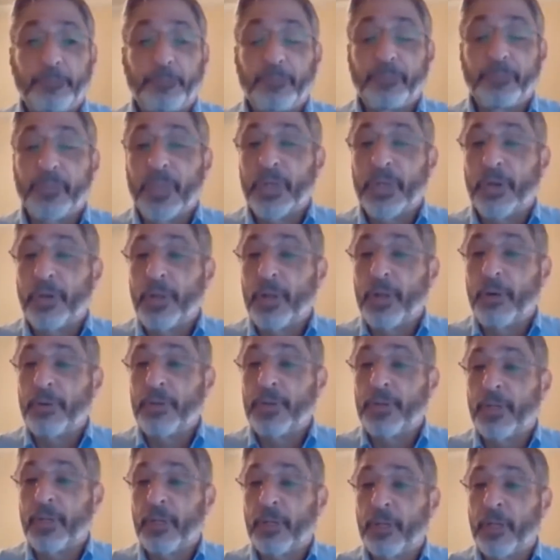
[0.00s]
So there
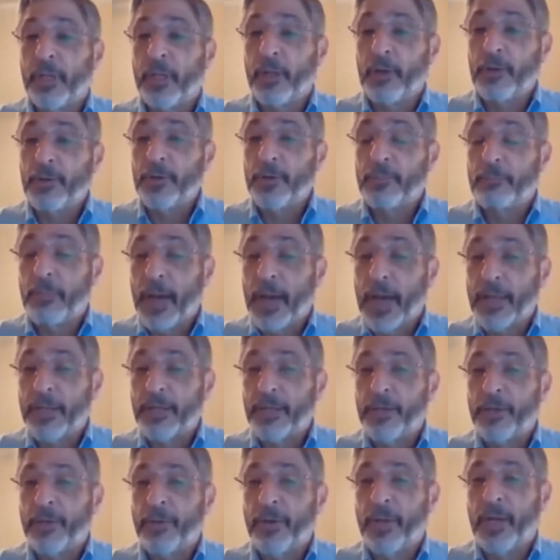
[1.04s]
was a close
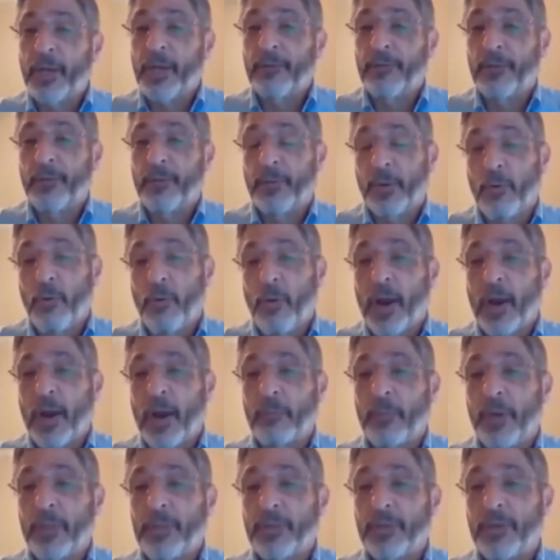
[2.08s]
monitoring of the
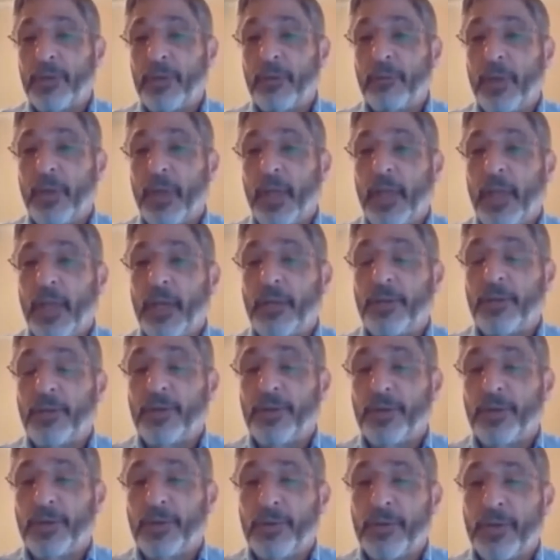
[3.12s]
requirements and
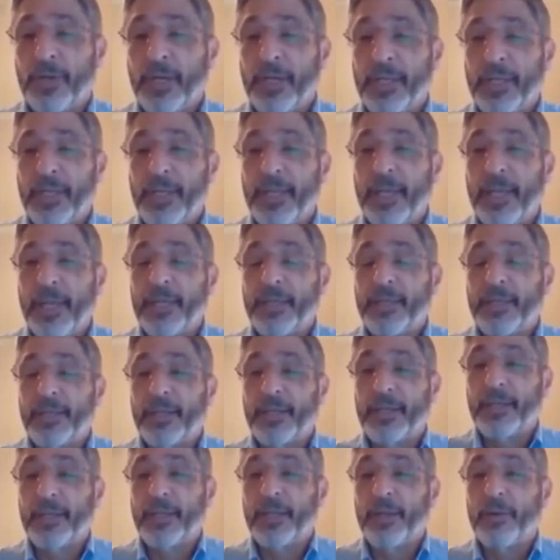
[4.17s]
ensuring that
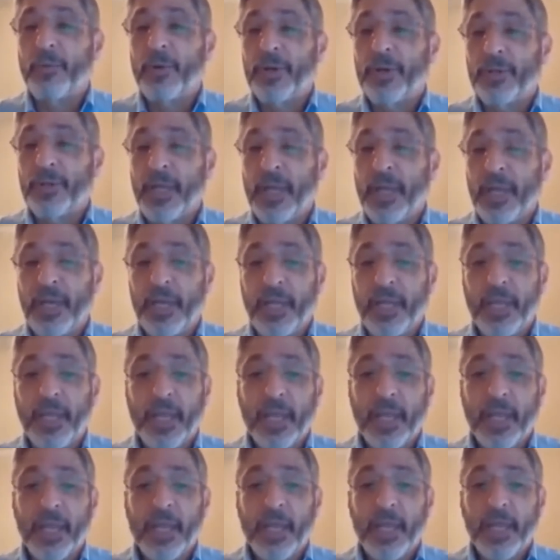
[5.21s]
there wasn't any
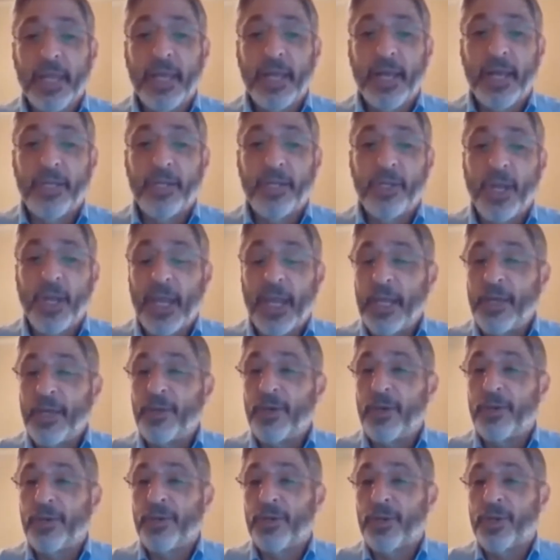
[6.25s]
change
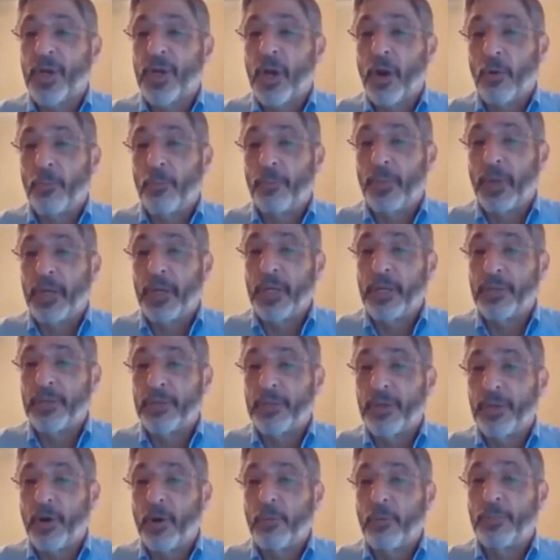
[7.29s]
in scope, any
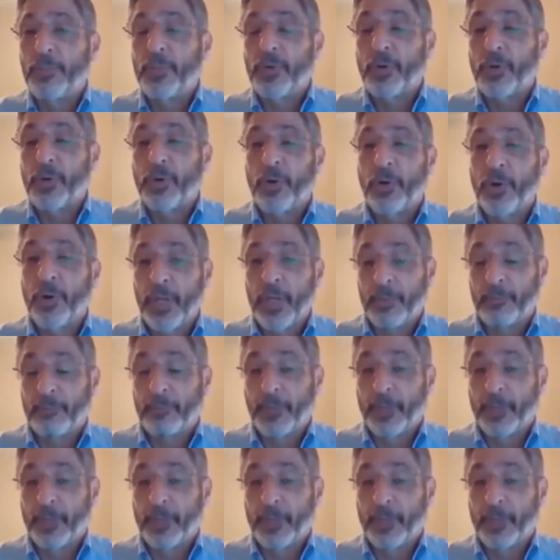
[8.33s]
scope creep.